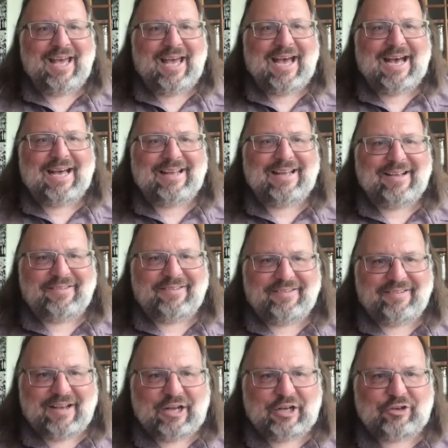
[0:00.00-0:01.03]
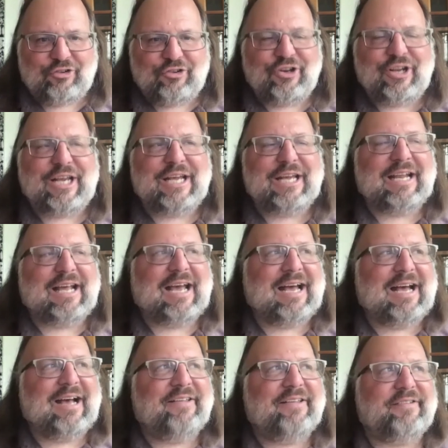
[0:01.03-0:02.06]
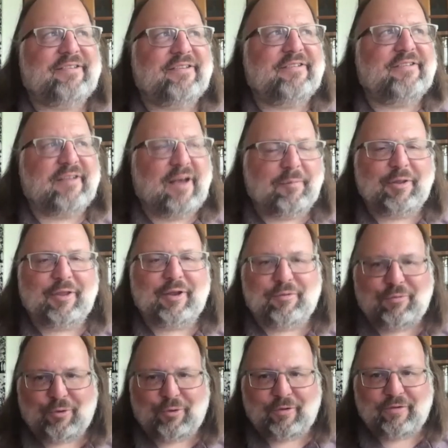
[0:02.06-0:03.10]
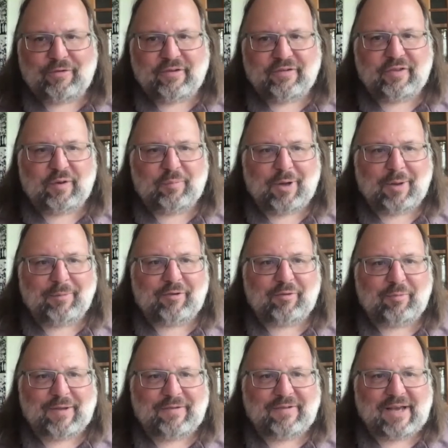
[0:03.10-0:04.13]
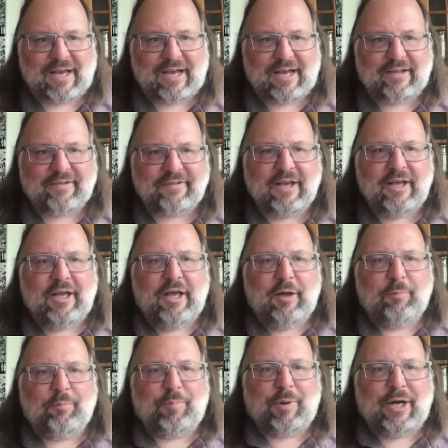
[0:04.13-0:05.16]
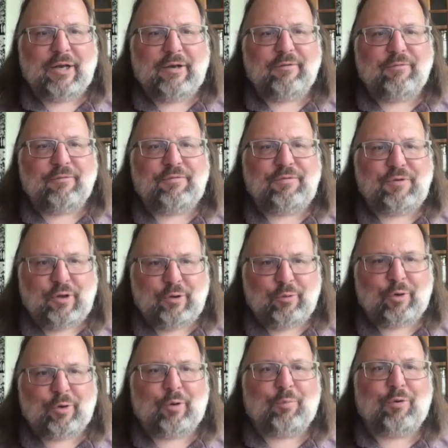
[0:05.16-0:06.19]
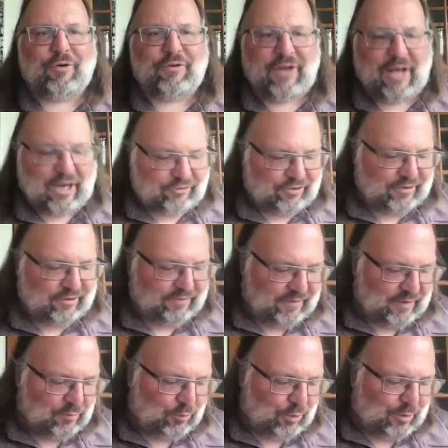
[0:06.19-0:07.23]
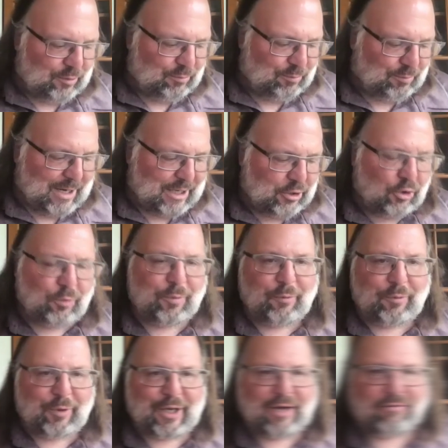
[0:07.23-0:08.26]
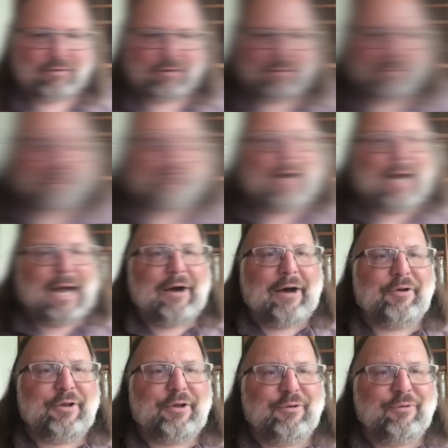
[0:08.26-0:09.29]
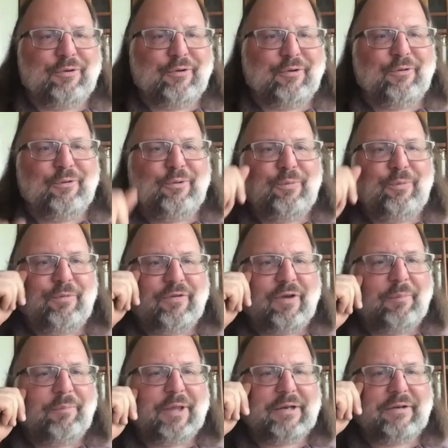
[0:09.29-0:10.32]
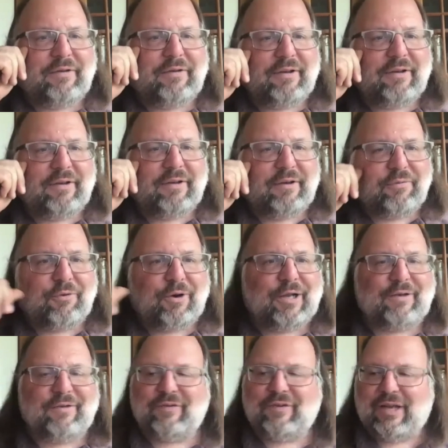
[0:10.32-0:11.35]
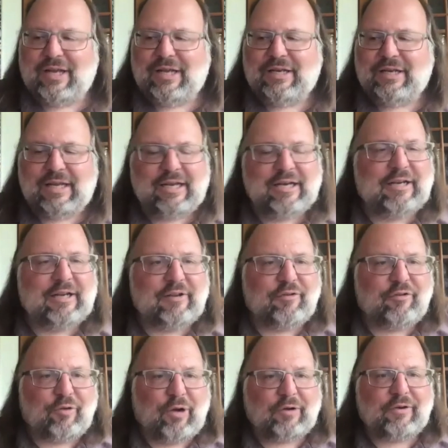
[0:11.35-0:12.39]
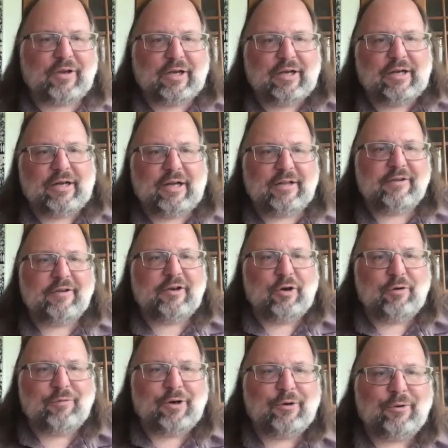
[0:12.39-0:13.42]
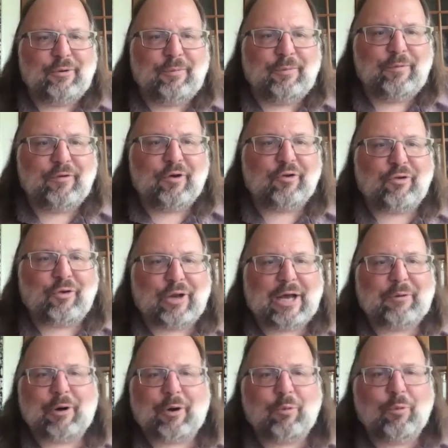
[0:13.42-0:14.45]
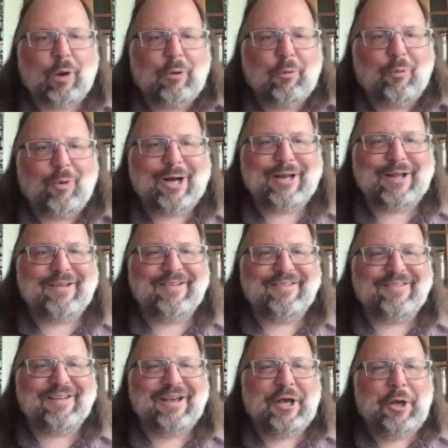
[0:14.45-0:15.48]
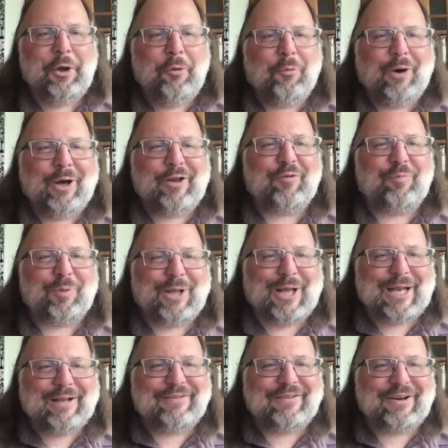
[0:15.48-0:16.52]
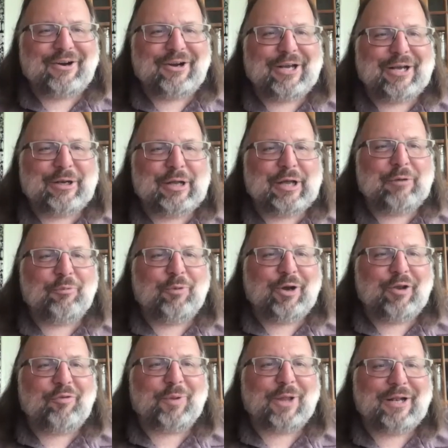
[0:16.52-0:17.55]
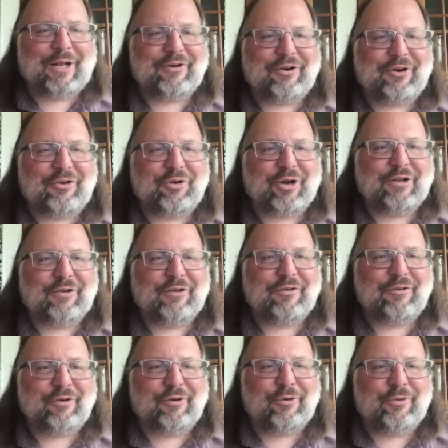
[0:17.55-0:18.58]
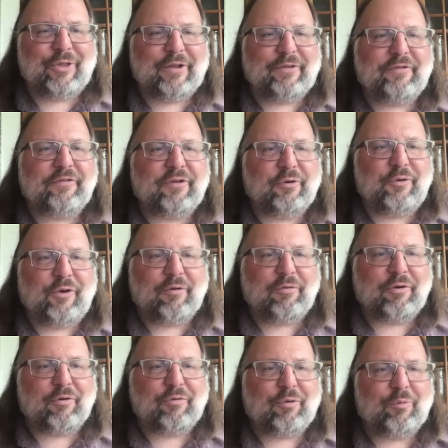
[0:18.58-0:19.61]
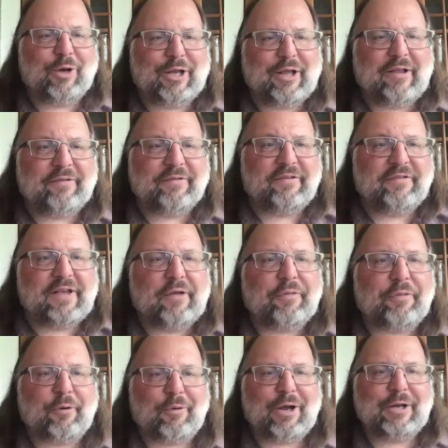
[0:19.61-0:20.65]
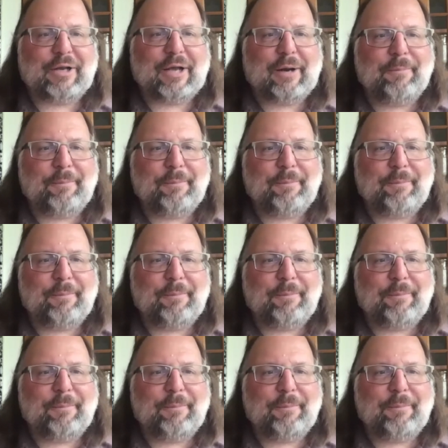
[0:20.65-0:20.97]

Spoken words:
And as such, it has some of the affordances that a public space has, but fewer protections than one might hope it would have. How do you do something different in constructing a de novo social network? What is Planetary and what is Planetary trying to do that's so different from what else is out there right now?